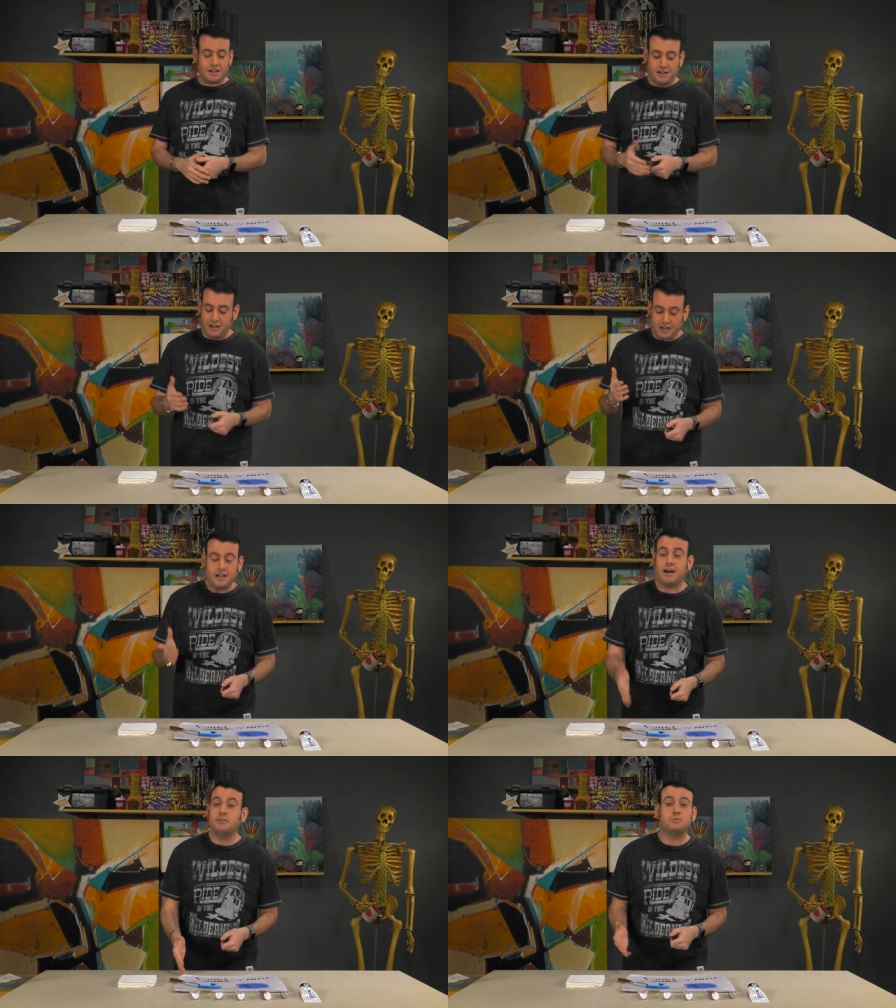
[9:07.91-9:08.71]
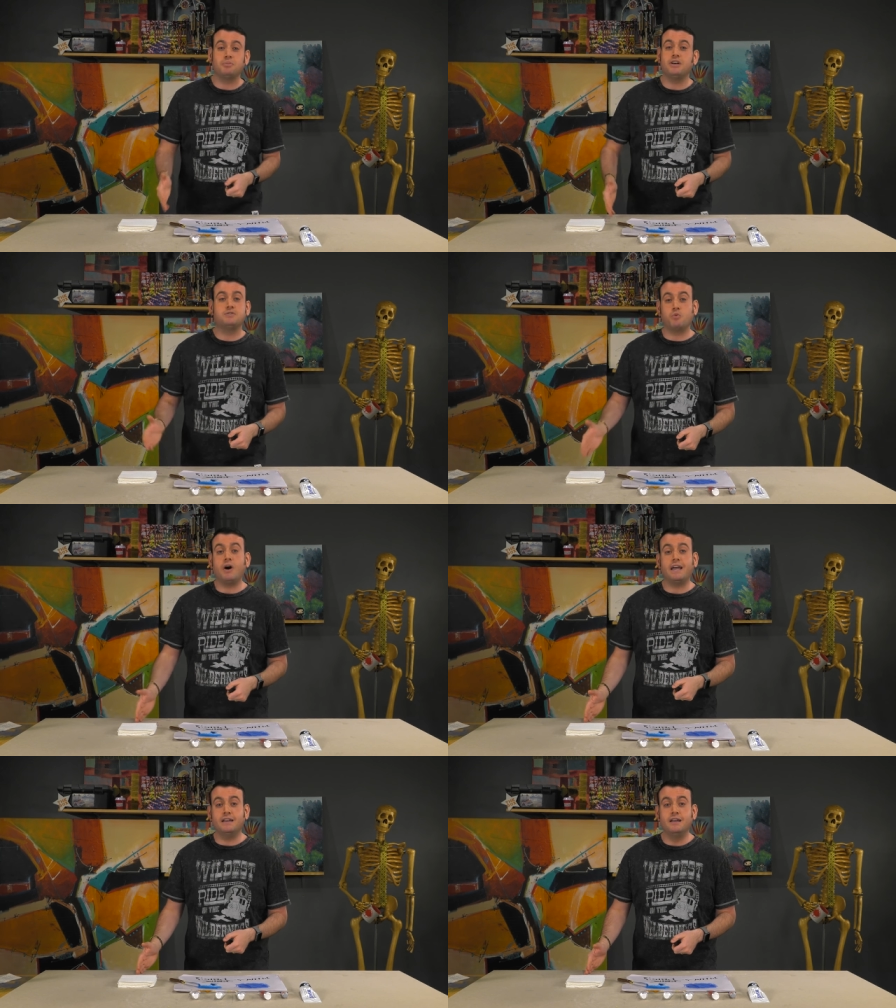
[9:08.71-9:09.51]
a color plus
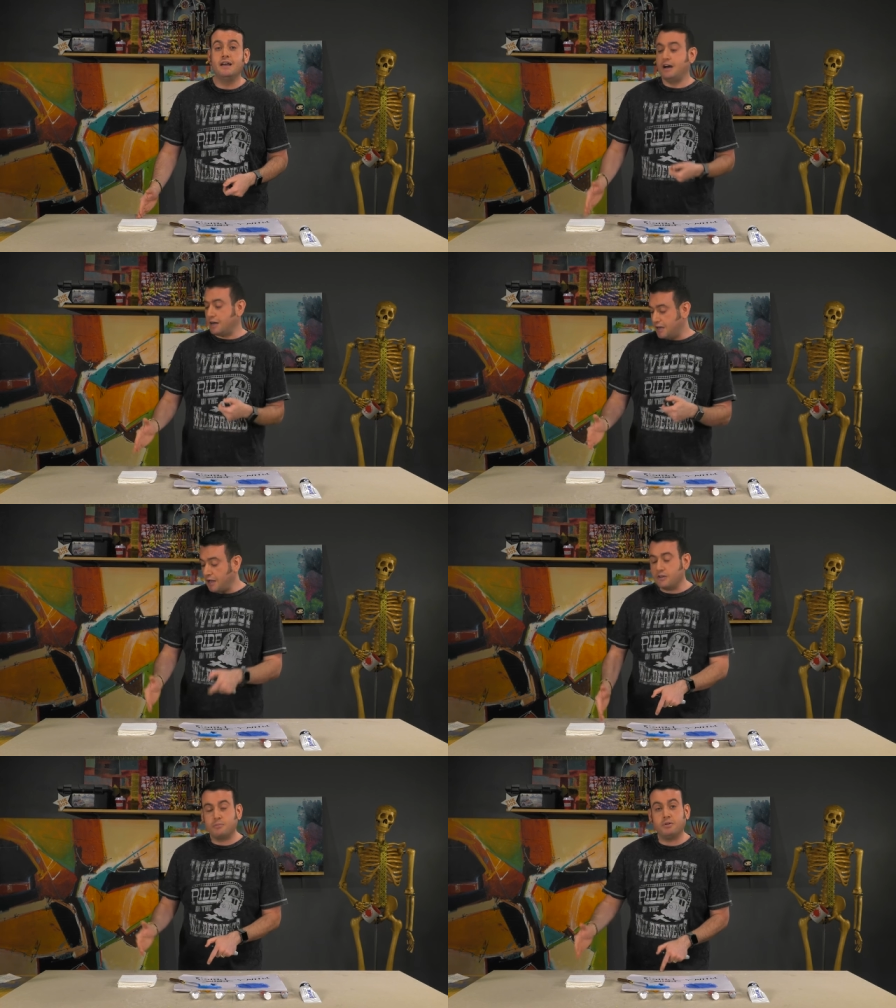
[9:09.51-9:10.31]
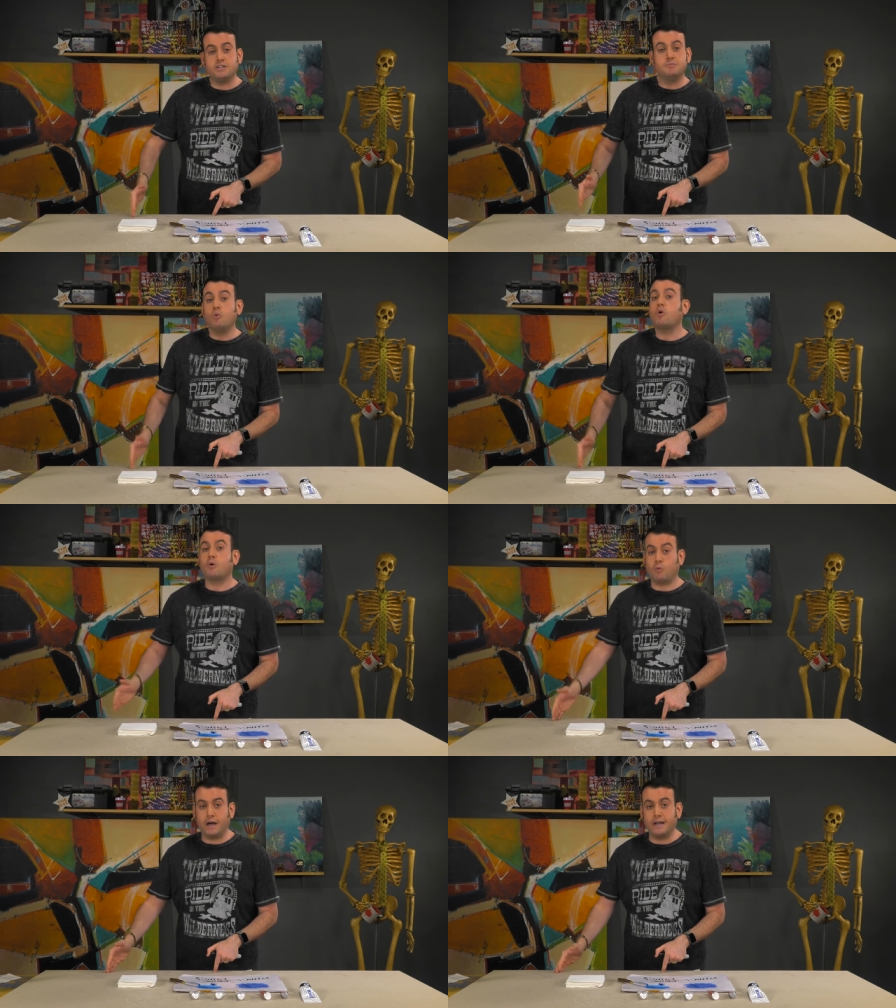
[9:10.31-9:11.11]
white, a color plus more
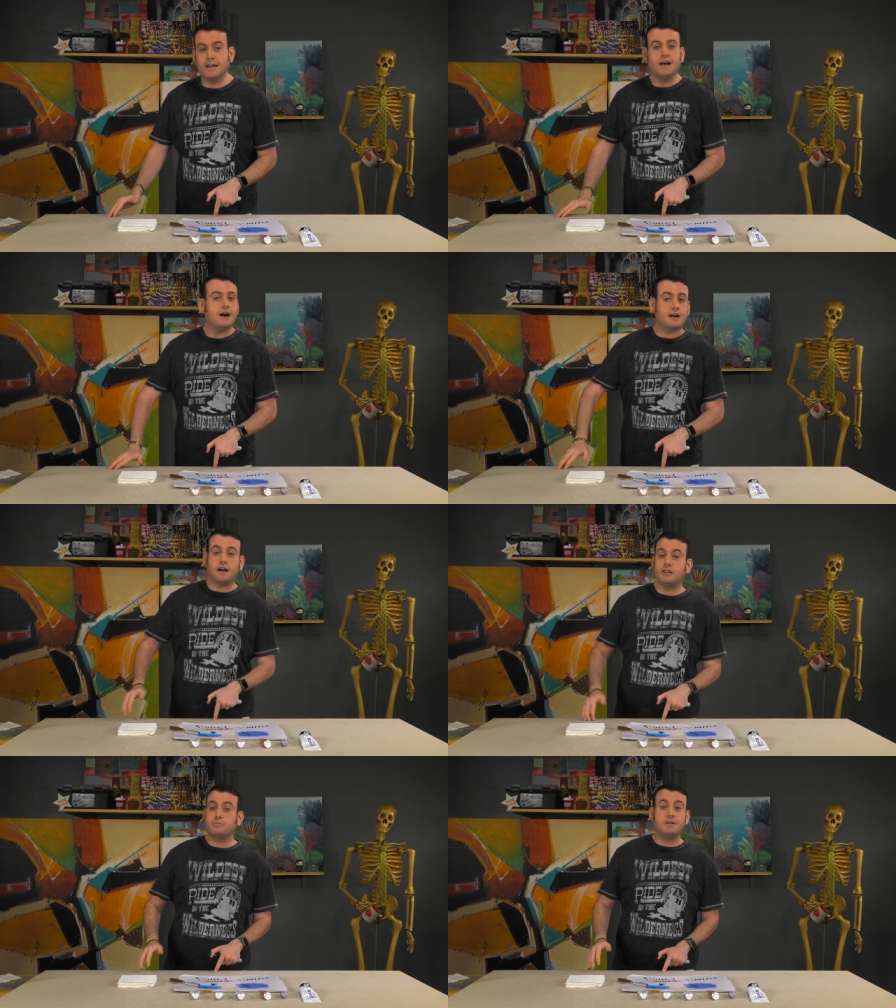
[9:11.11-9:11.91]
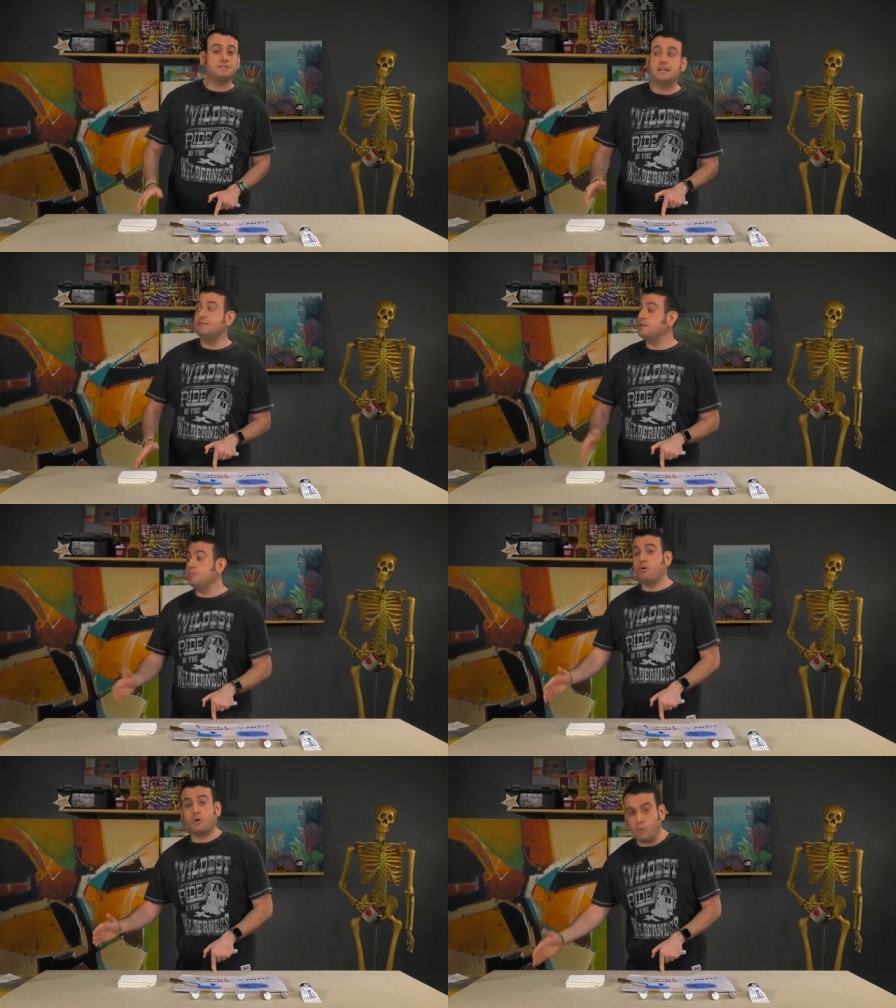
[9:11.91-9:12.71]
white, a color plus even
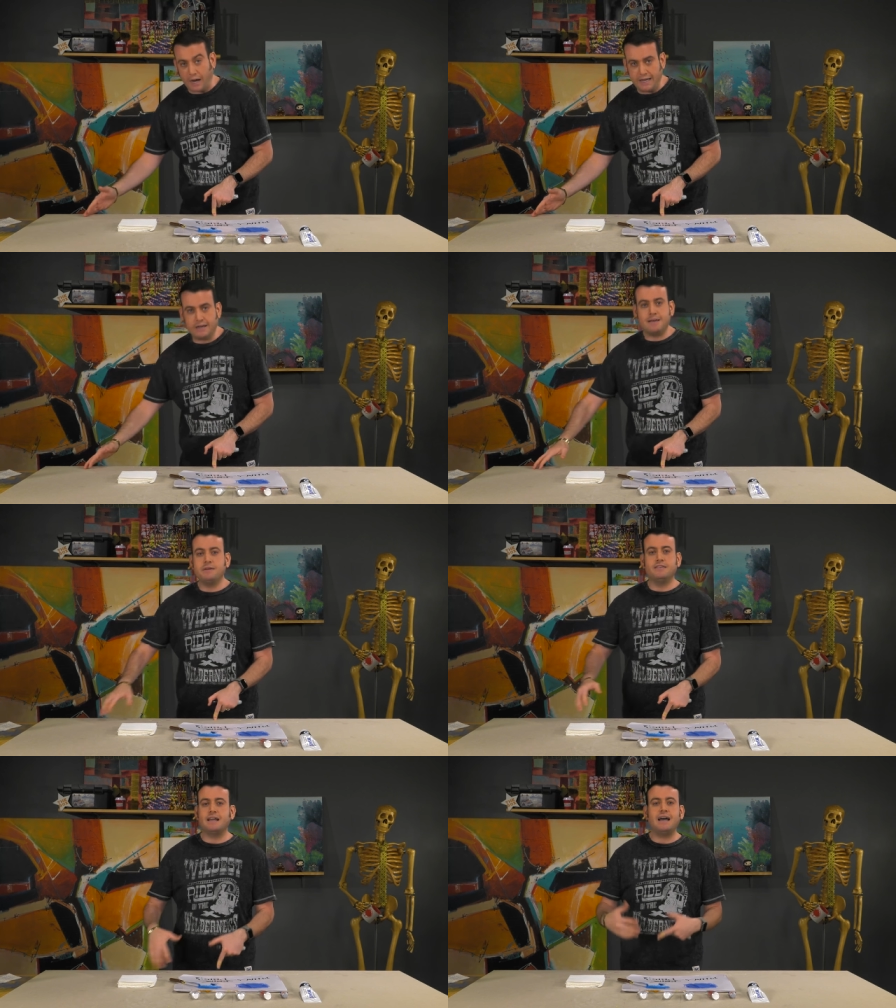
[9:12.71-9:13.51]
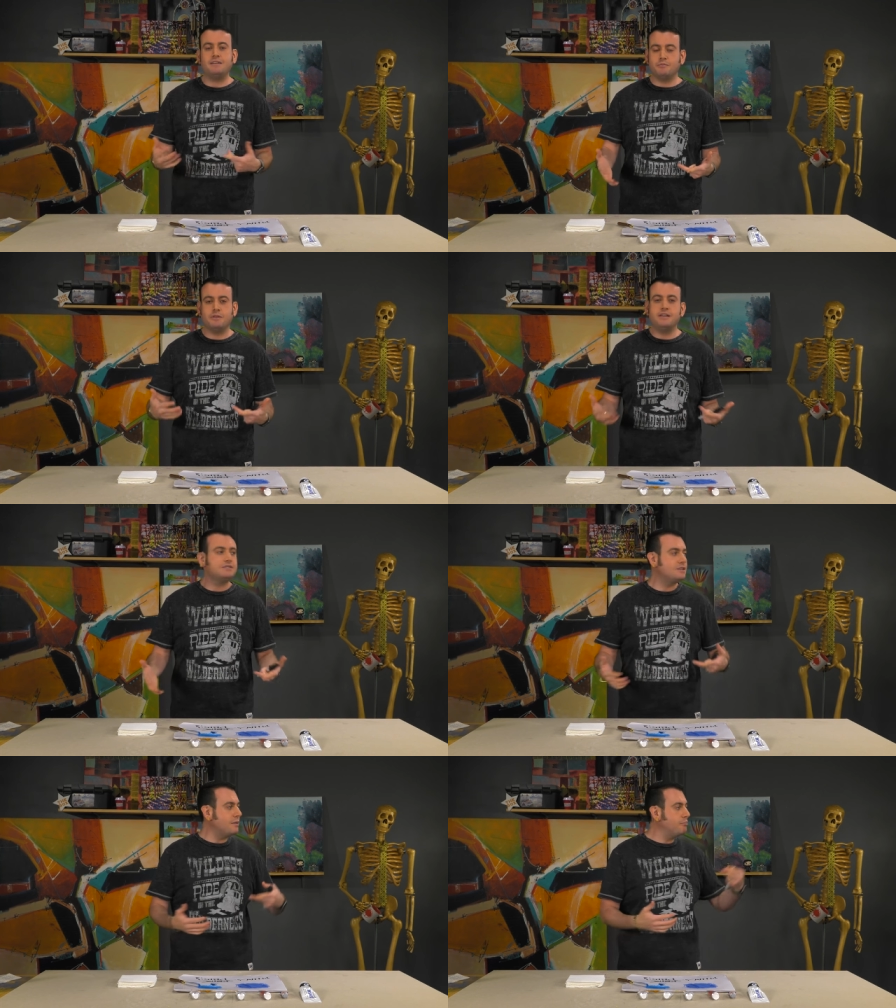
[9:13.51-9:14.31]
more white. I mean, that
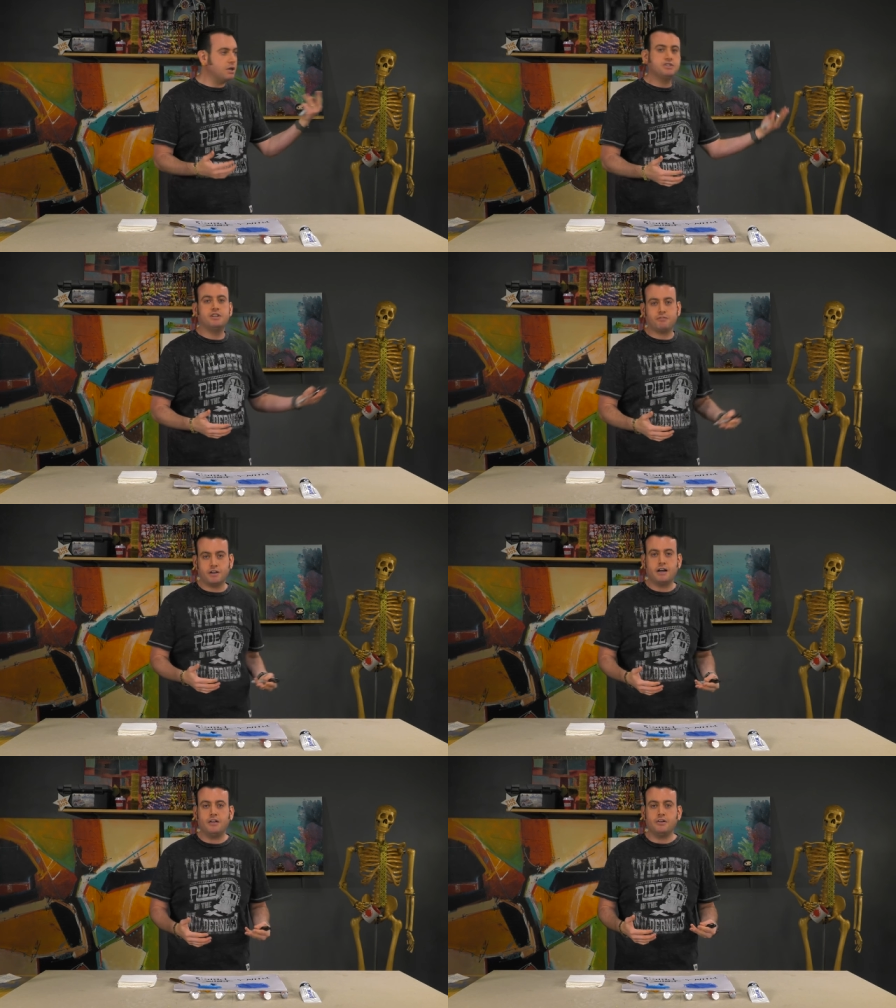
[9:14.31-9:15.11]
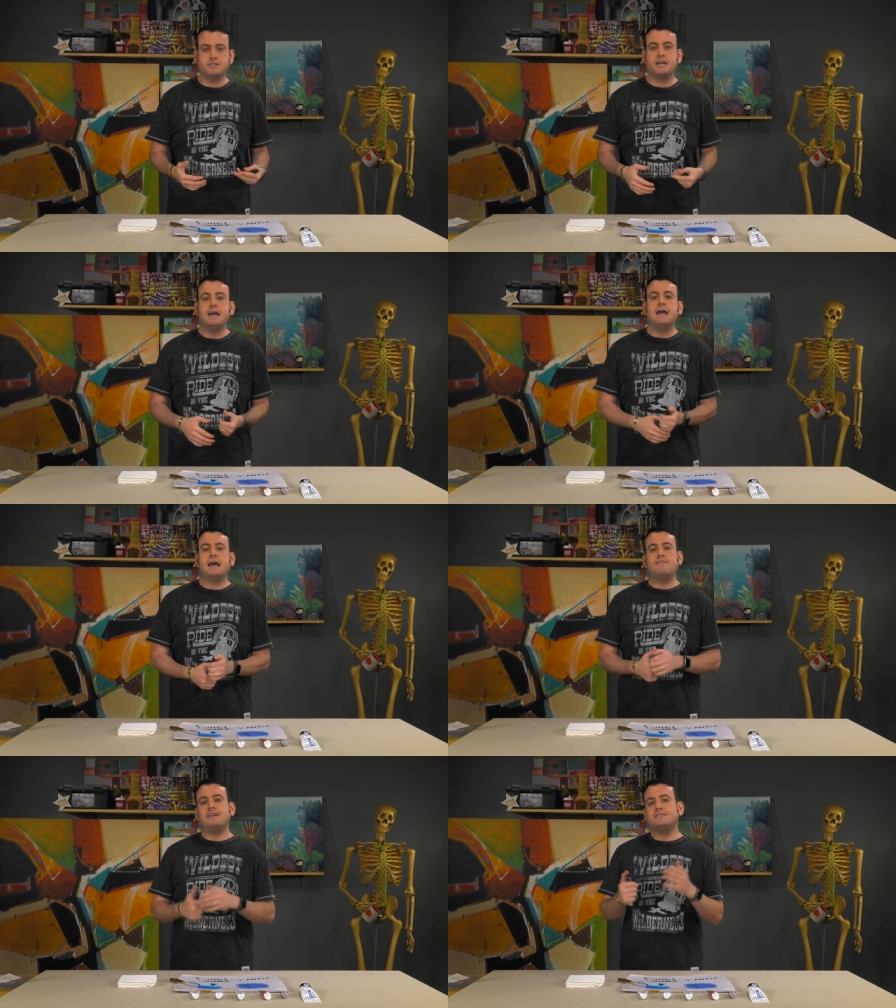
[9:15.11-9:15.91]
is a bunch of different colors,
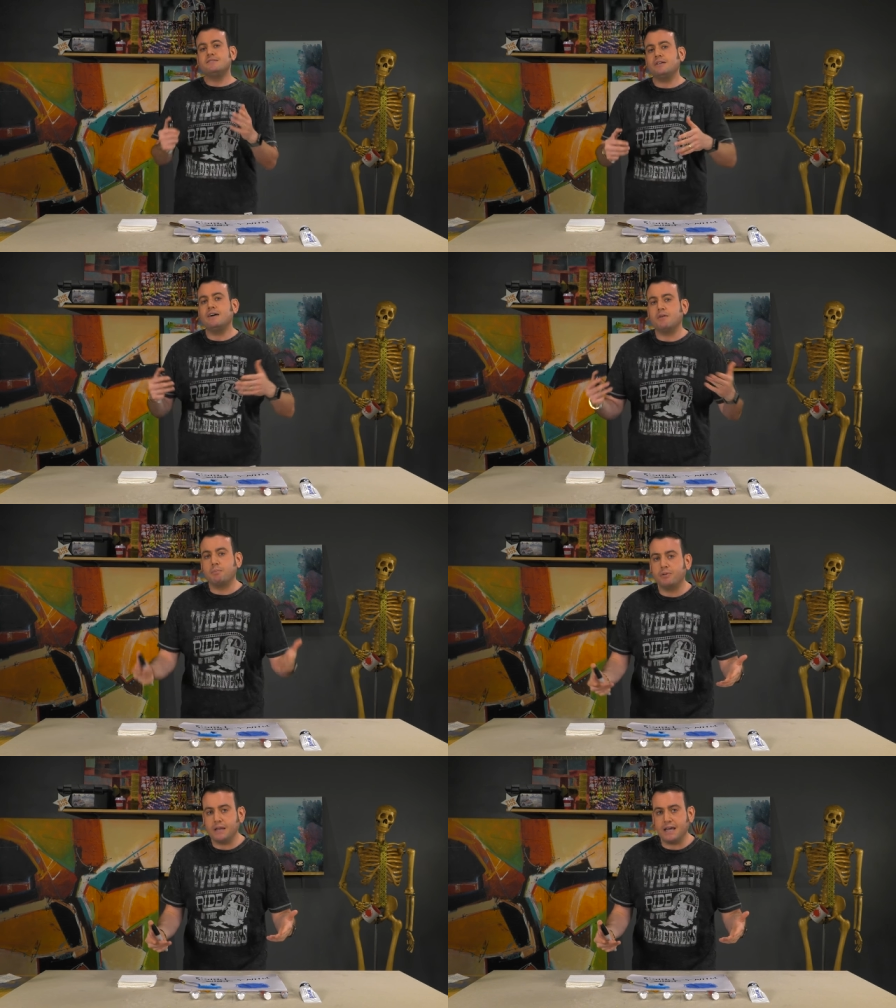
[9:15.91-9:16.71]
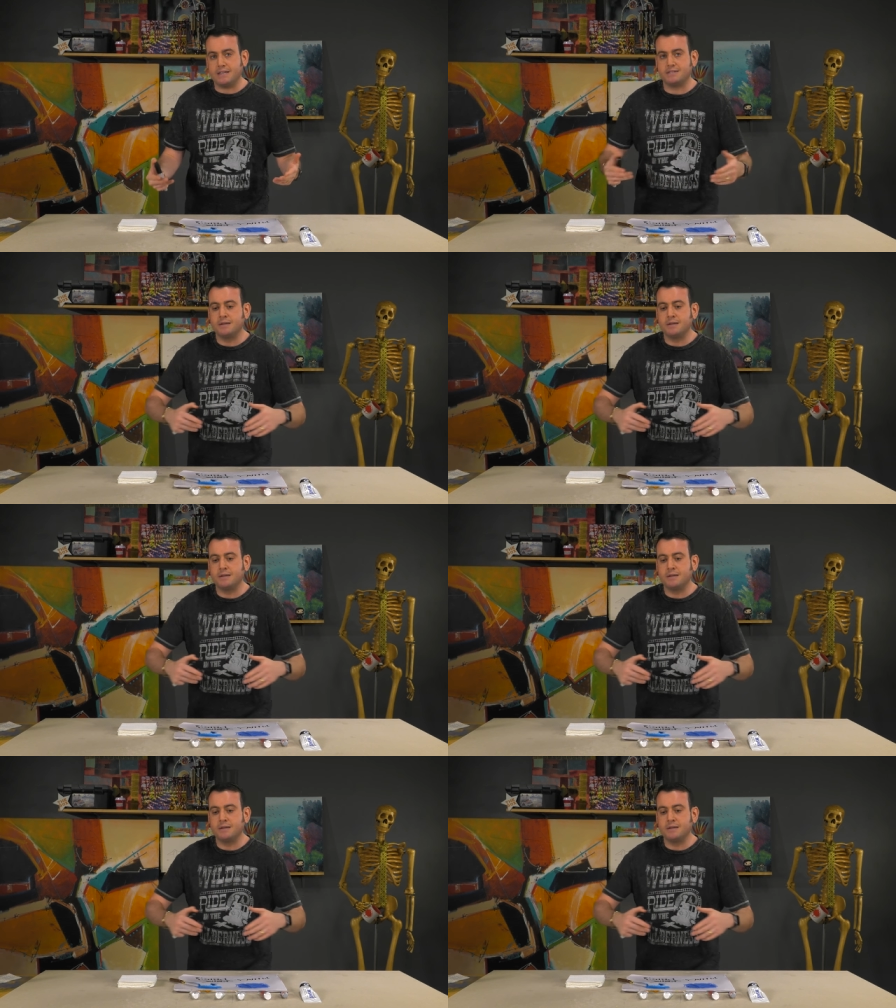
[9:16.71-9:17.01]
and they still have a place.